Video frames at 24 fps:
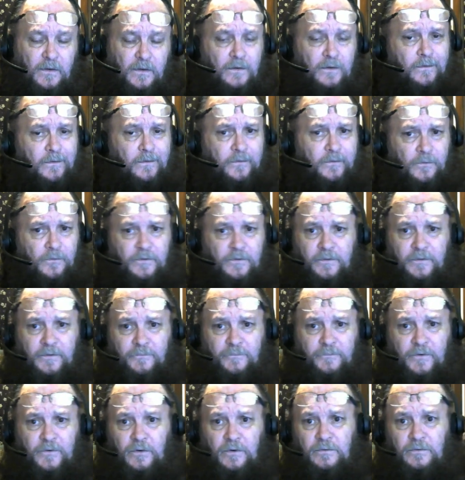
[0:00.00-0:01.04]
Now don't
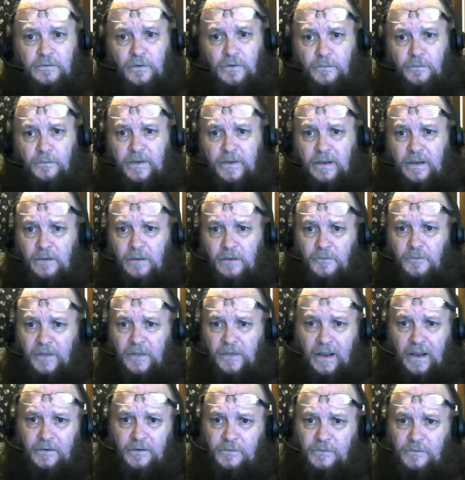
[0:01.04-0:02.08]
confuse OBE with
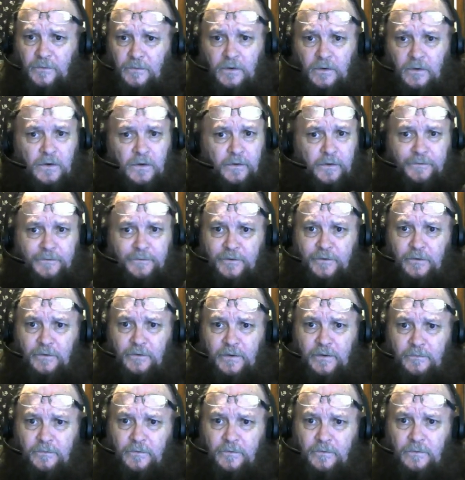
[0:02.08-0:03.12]
Astral. Two
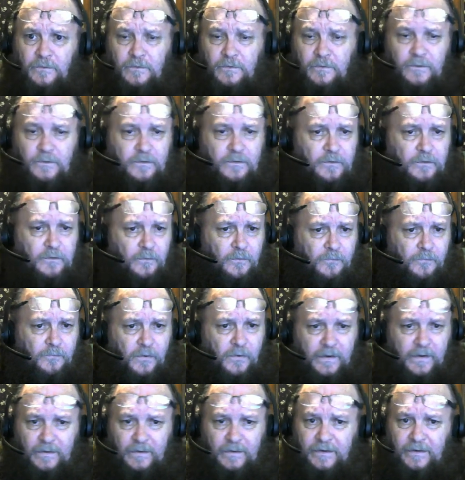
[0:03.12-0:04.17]
different,
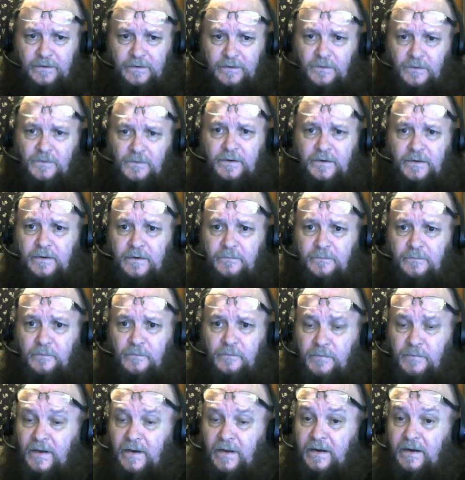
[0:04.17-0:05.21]
completely, totally different
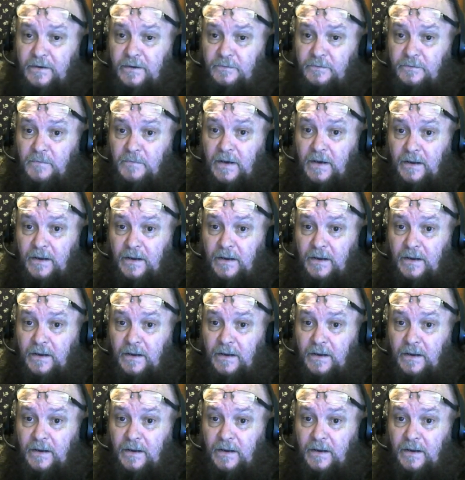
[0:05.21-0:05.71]
planets. But